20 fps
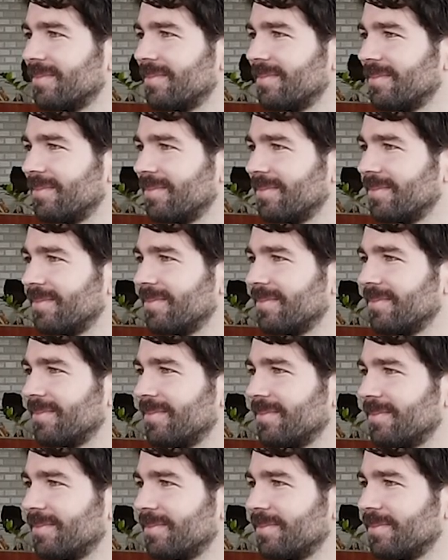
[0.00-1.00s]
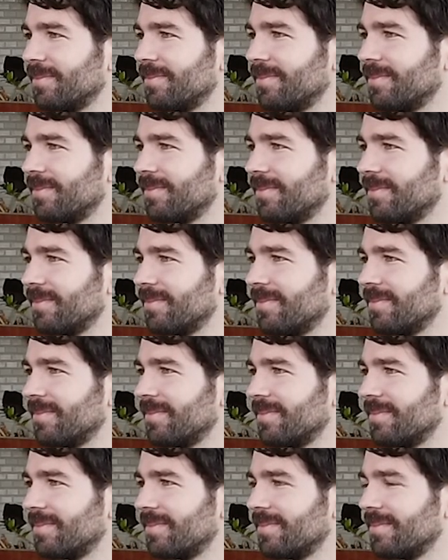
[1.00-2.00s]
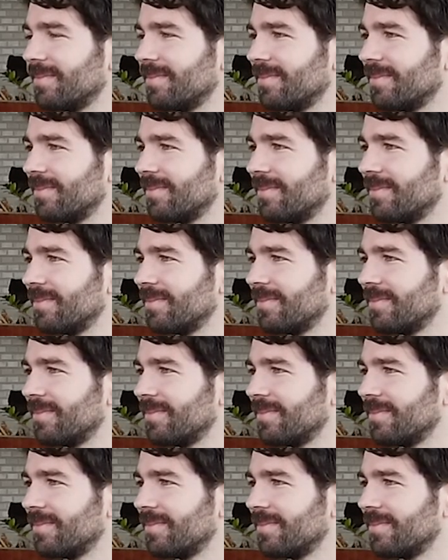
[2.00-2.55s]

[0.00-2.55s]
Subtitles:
This person isn't speaking.